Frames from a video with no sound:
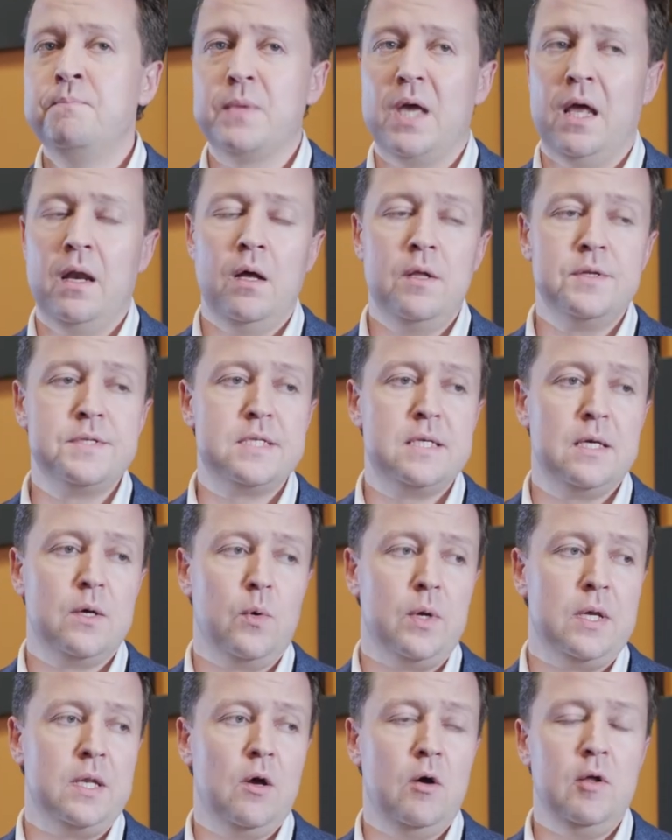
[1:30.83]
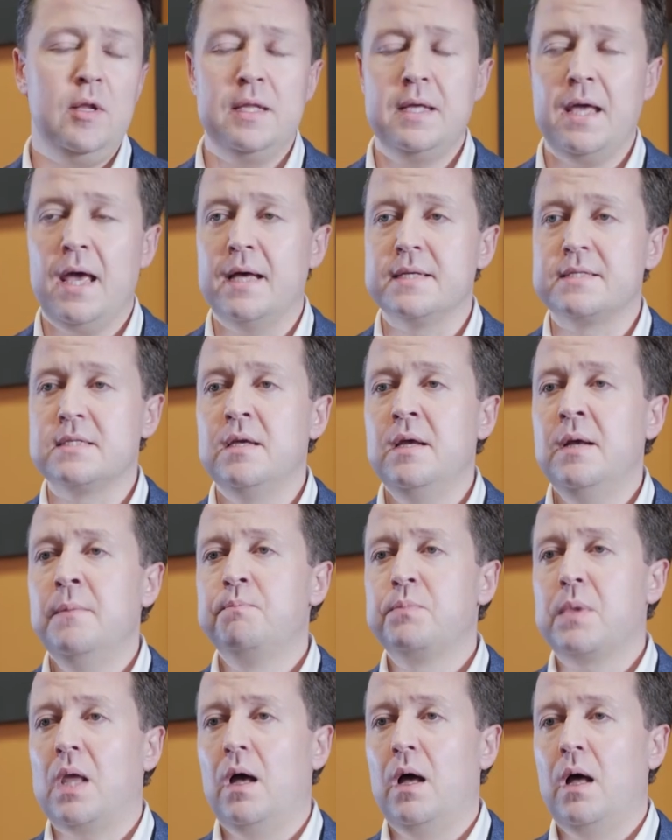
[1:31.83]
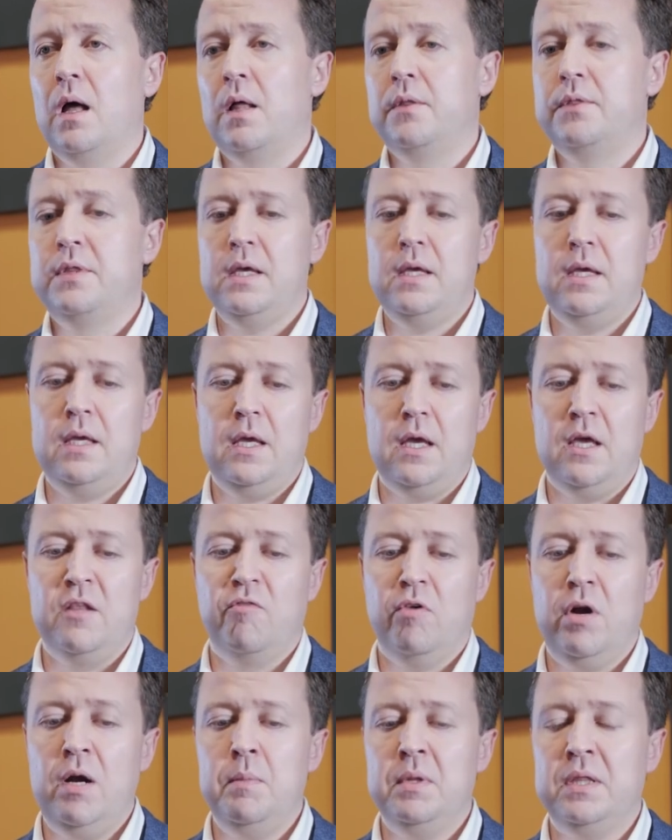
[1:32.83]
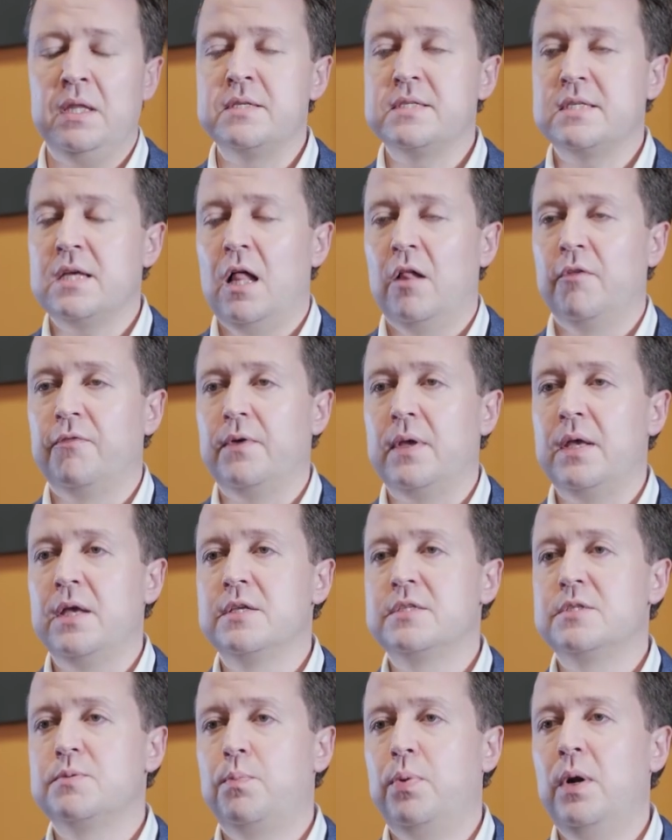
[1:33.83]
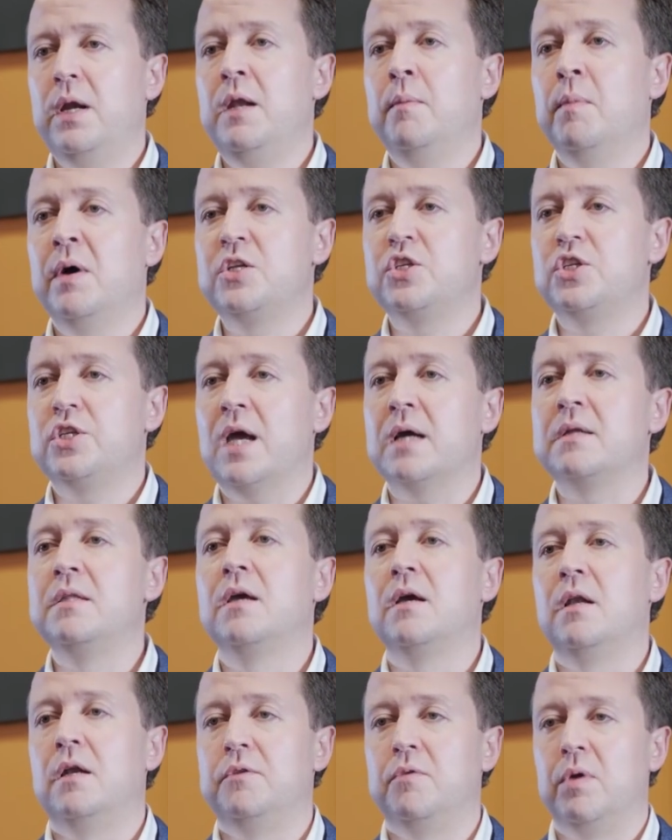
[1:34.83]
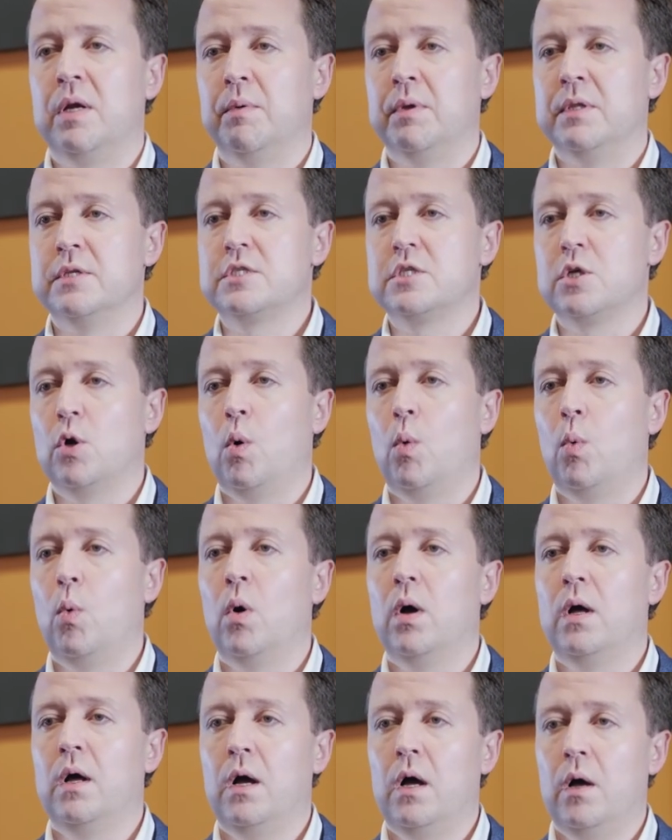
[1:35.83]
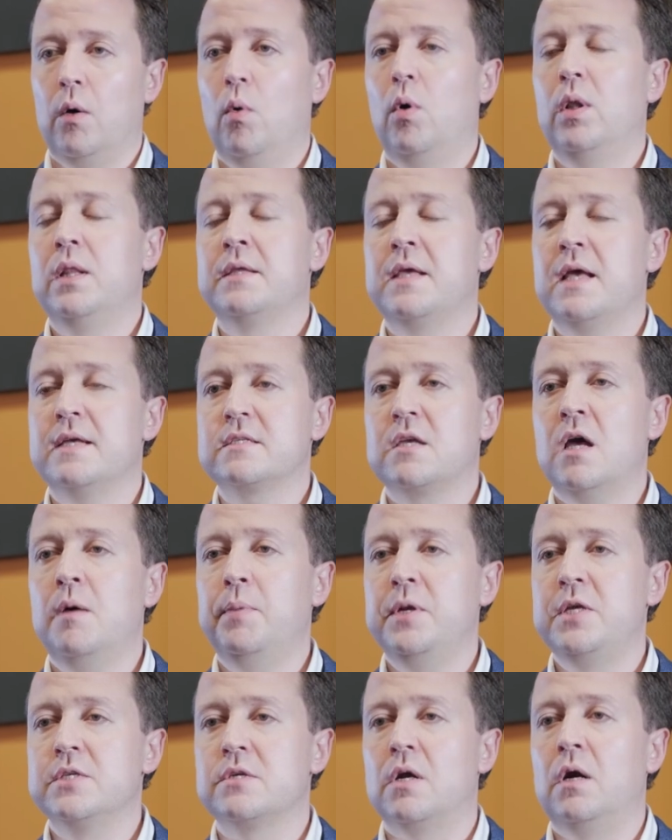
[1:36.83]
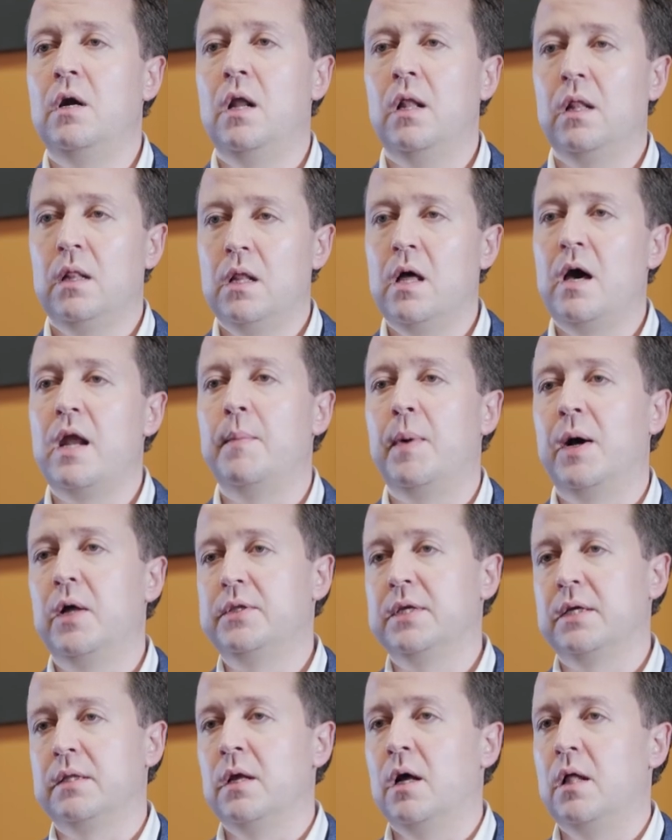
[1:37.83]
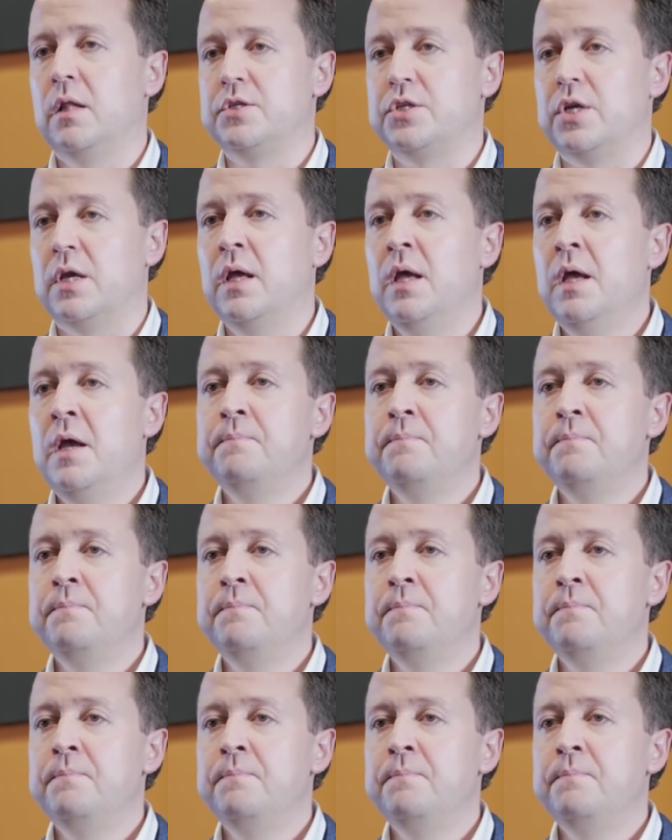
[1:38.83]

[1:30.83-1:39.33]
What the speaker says: And also in oil and gas, the environment itself is pretty much technically driven. So oil and gas companies are a lot about technology.